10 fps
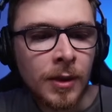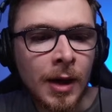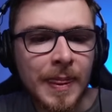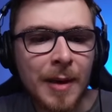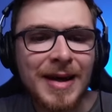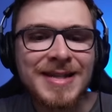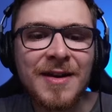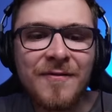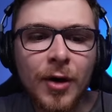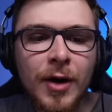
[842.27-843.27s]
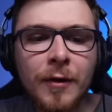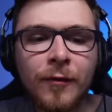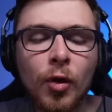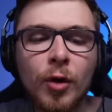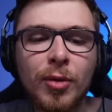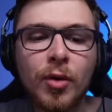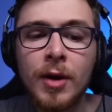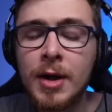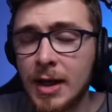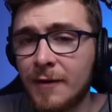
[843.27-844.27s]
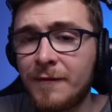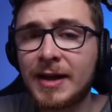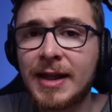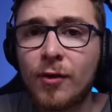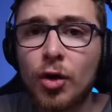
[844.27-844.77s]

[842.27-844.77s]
And that makes it very affordable. In fact, I've got